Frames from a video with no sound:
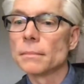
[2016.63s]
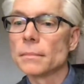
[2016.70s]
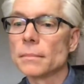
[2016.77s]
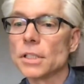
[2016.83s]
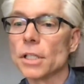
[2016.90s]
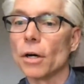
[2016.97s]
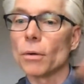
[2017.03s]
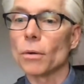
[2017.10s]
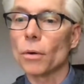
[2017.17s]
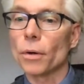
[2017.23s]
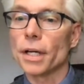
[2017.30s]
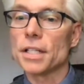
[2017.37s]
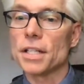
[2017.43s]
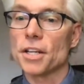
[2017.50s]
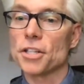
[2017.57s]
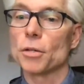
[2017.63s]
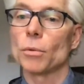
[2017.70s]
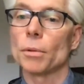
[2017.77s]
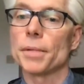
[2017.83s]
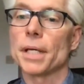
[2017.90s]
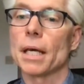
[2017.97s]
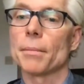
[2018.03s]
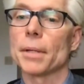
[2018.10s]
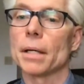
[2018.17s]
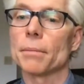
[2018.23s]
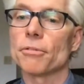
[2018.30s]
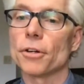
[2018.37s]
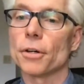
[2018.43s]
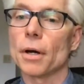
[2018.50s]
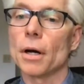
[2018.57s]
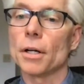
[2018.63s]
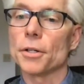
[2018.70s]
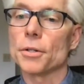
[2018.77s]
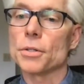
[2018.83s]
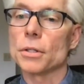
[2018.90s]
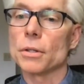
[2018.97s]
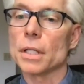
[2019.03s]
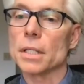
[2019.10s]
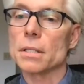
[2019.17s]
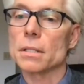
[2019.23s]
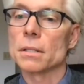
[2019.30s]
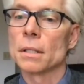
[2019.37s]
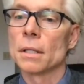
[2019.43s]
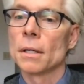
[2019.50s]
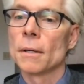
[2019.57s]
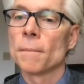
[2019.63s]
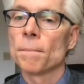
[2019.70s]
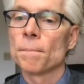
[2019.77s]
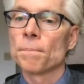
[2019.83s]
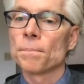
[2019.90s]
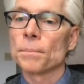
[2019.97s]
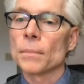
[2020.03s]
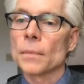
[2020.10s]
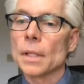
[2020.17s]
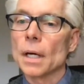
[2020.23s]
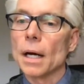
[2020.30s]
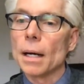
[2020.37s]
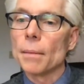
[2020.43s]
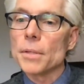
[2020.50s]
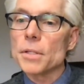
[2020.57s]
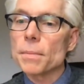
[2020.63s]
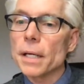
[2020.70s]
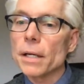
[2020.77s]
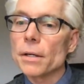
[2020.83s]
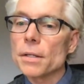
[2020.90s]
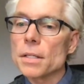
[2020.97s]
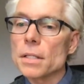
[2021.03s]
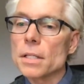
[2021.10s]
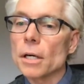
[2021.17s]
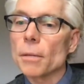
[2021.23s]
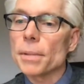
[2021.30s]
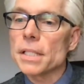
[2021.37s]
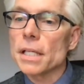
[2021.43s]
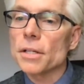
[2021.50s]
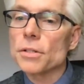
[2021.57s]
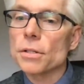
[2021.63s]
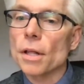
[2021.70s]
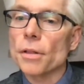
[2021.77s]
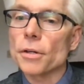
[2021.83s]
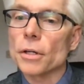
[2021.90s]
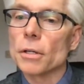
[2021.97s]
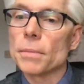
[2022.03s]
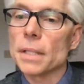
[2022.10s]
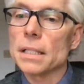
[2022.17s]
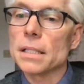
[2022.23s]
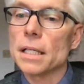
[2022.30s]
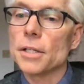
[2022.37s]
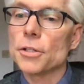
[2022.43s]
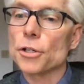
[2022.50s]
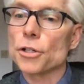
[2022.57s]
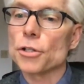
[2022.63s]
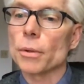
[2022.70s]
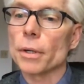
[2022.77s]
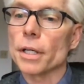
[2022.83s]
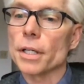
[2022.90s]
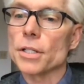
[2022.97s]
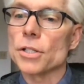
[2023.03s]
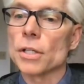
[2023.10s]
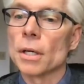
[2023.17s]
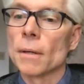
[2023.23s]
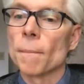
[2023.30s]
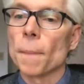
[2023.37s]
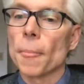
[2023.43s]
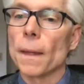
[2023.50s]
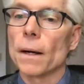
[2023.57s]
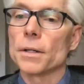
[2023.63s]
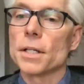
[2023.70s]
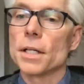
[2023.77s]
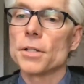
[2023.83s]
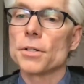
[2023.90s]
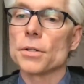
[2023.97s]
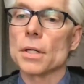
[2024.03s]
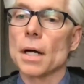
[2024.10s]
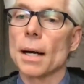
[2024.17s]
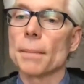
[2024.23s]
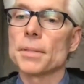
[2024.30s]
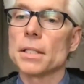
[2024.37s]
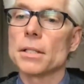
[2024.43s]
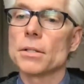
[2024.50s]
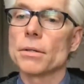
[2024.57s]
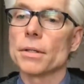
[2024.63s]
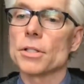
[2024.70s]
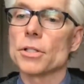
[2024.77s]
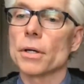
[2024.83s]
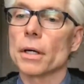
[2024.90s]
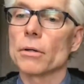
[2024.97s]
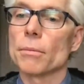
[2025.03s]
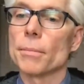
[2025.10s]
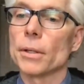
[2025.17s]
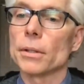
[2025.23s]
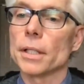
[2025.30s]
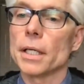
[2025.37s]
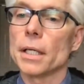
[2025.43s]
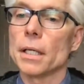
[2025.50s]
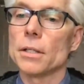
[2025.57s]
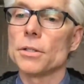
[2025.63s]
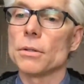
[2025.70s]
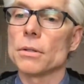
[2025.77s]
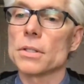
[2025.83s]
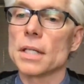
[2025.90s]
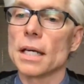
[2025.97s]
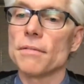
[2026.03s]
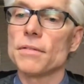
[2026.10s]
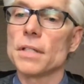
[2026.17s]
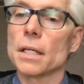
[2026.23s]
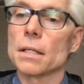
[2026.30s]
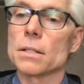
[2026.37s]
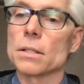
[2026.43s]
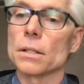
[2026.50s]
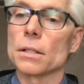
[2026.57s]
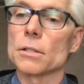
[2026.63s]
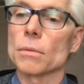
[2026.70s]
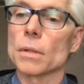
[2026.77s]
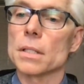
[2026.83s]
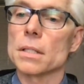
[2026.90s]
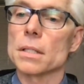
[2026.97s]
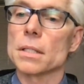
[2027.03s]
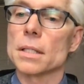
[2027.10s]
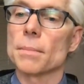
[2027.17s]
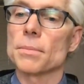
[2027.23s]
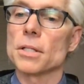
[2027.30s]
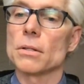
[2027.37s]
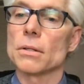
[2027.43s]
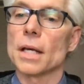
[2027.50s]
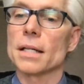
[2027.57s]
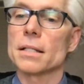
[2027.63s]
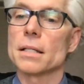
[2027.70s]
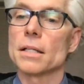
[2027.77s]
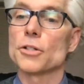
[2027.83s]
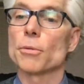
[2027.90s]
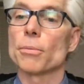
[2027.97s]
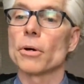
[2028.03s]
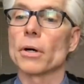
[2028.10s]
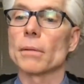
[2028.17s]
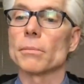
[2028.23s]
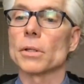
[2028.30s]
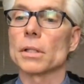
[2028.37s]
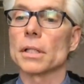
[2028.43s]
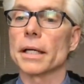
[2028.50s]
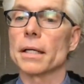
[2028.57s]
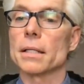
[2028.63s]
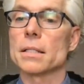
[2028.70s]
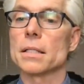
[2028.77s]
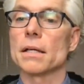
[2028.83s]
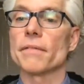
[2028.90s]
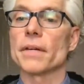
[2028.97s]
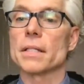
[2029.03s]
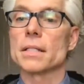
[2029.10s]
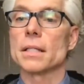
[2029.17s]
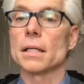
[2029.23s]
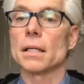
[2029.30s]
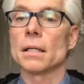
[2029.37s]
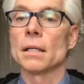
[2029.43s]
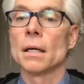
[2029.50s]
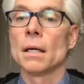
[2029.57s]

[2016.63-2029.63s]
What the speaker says: So orientation will be coming up for all new students. Ms. Peters, is there a potential that there could be a teacher shortage? Are teachers opting to instruct remotely due to safety concerns? What does the substitute guest teacher program look like in CFSD?